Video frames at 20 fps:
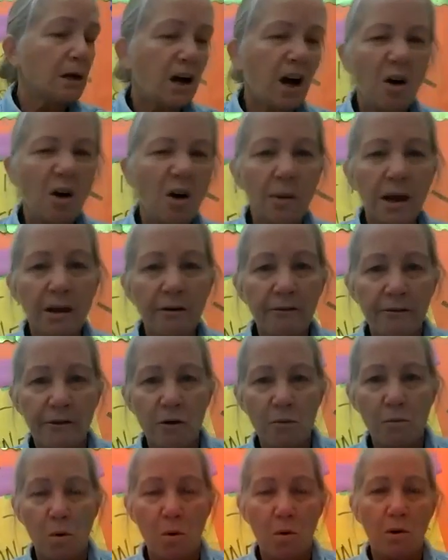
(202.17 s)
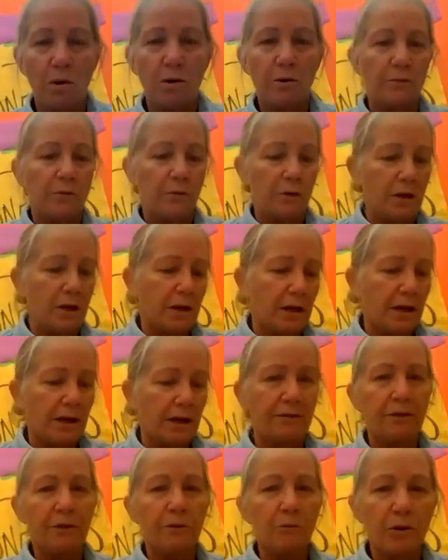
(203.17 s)
I'll make a few more,
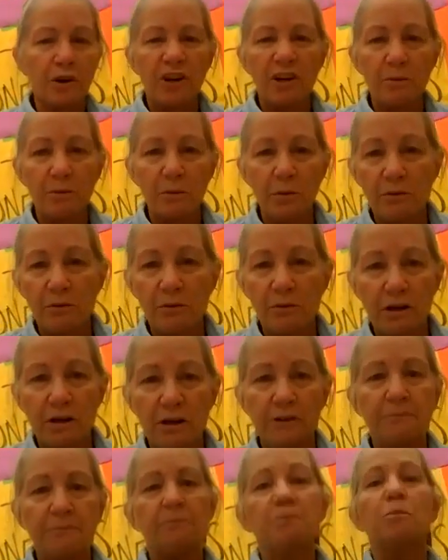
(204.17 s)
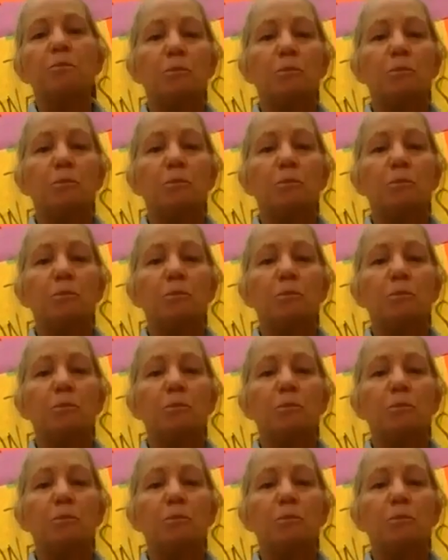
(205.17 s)
and then we're going to move on.